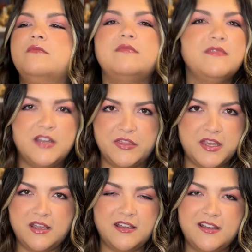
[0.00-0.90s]

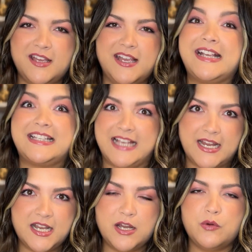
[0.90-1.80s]
nothing
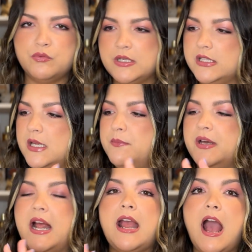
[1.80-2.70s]
exciting really,
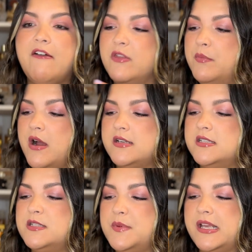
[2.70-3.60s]
but I have the
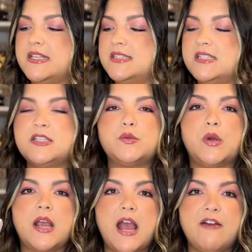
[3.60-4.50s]
boxes because this is
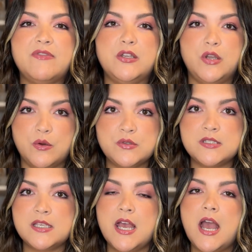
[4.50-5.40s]
where I have the
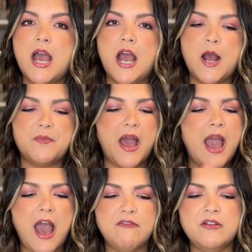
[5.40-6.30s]
notes. I
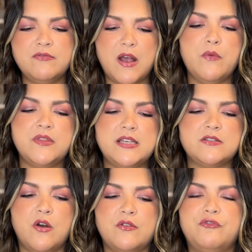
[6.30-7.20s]
haven't found these
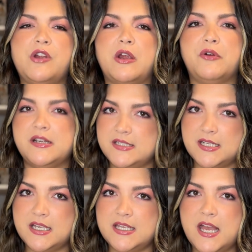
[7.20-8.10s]
on
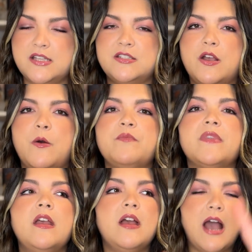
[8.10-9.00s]
Fragrantica yet, so
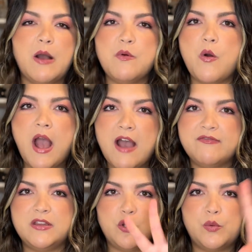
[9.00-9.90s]
I won't
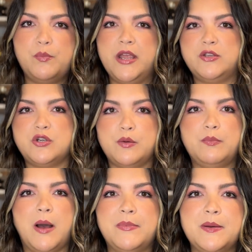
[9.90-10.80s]
have the little picture
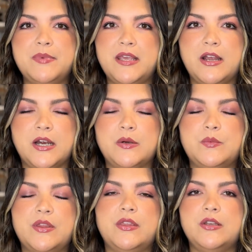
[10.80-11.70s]
pop up here
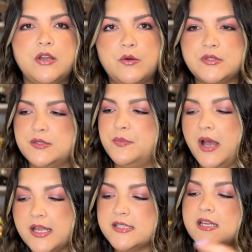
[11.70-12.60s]
with the notes,
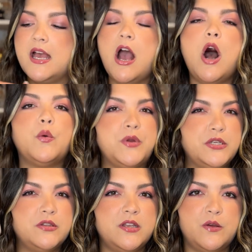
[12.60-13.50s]
but I'll read
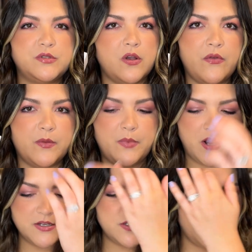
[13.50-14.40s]
you notes on the
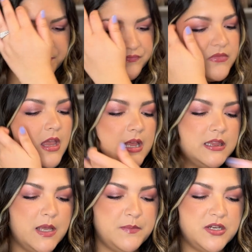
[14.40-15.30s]
box. So
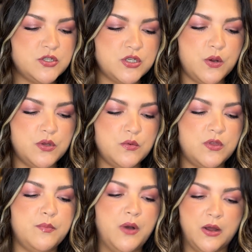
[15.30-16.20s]
let me show you
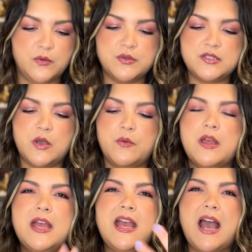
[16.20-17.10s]
the bottle. So
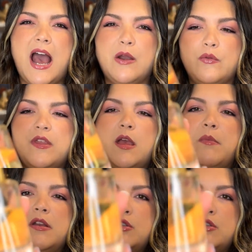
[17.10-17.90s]
I don't think I'm going